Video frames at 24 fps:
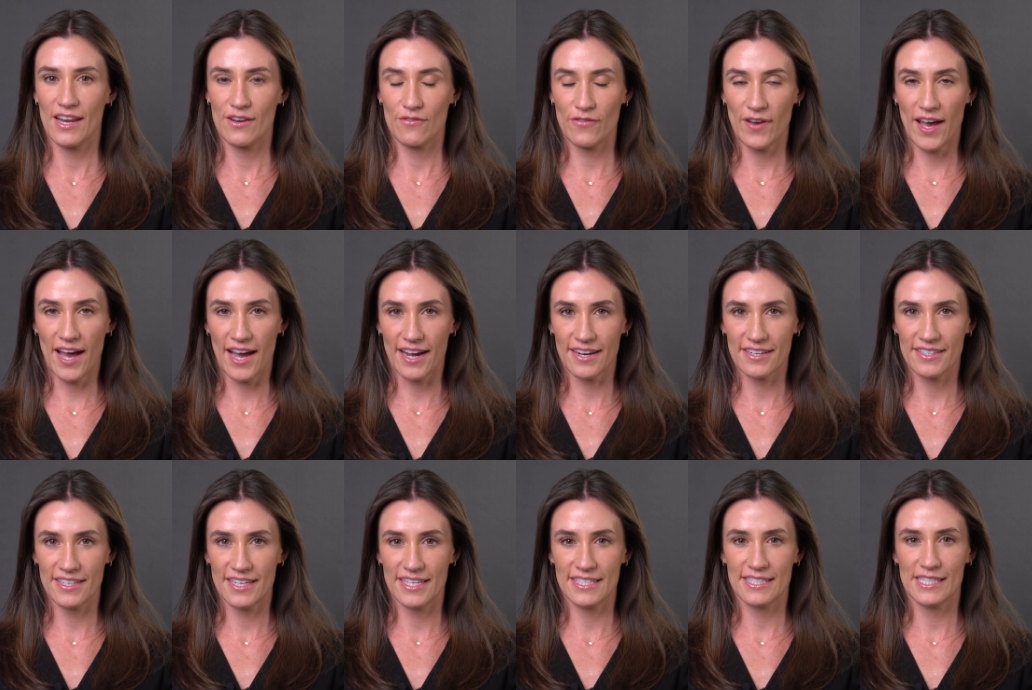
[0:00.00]
In
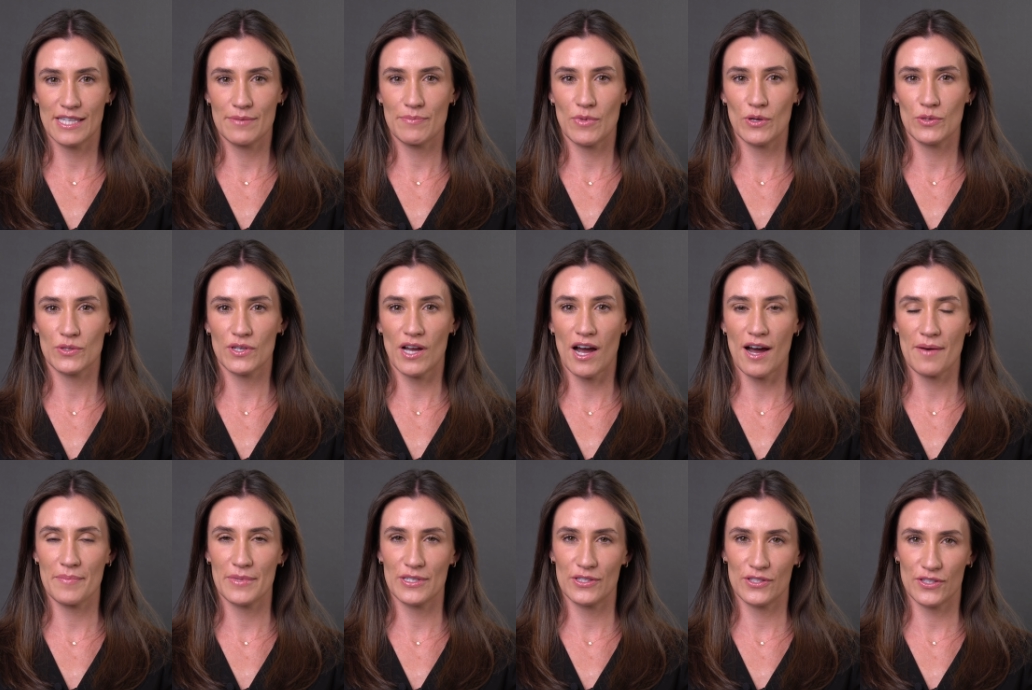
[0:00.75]
fact, it's the most
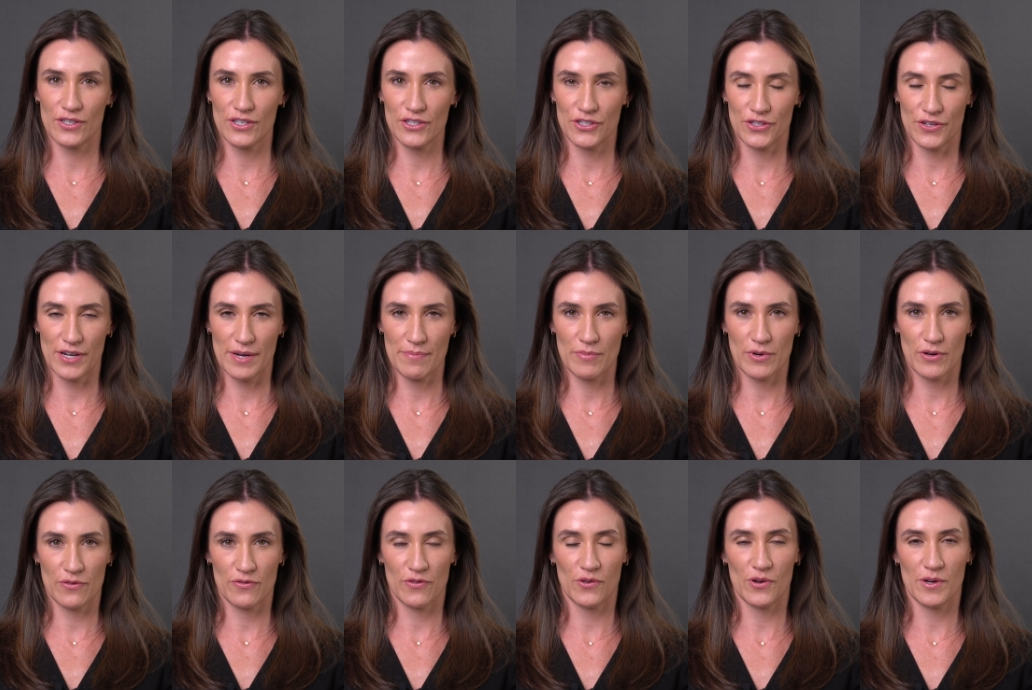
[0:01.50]
common surgery
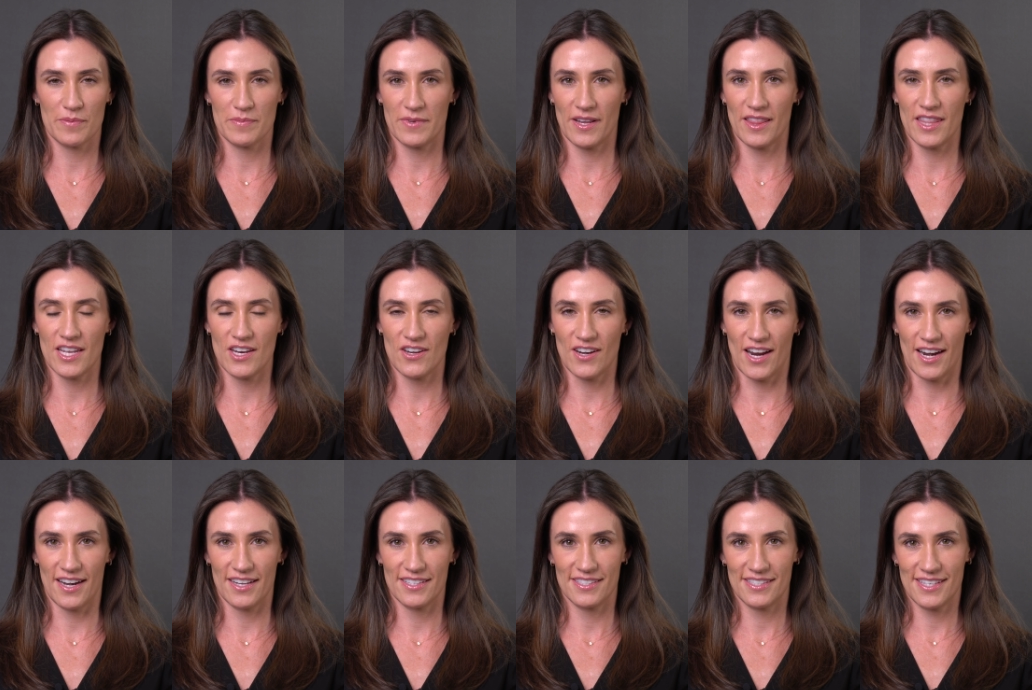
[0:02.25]
performed in the
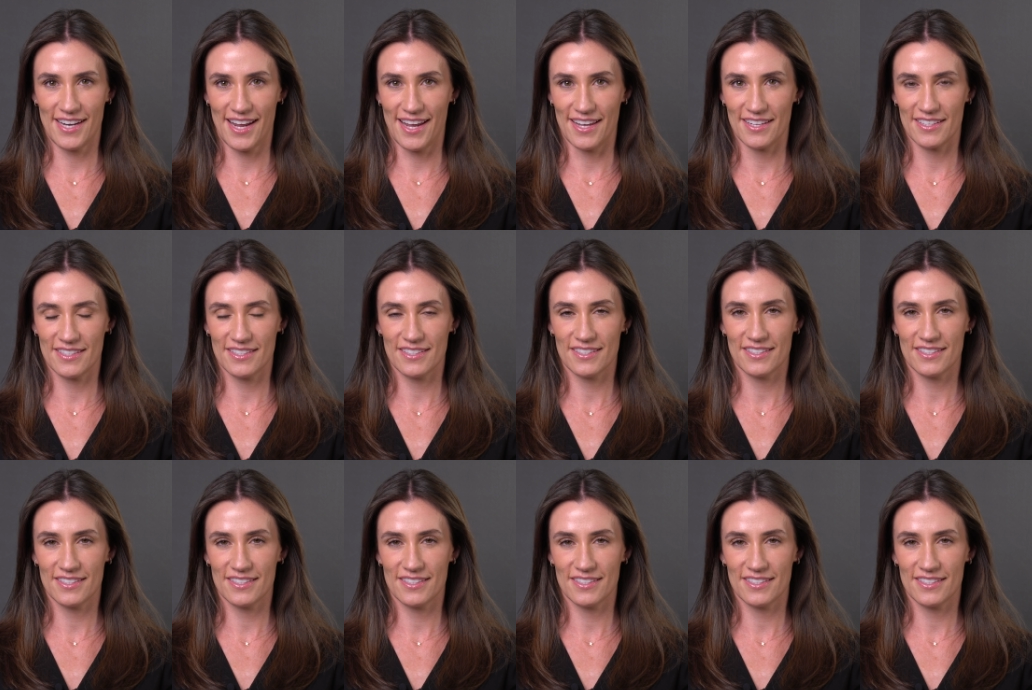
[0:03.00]
United States.